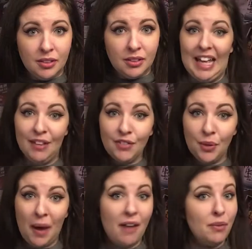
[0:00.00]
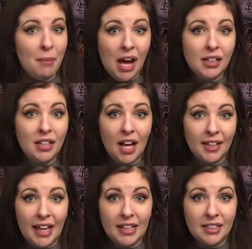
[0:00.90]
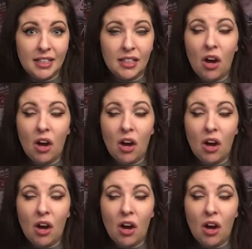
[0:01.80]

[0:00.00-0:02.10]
If you have a monologue handy,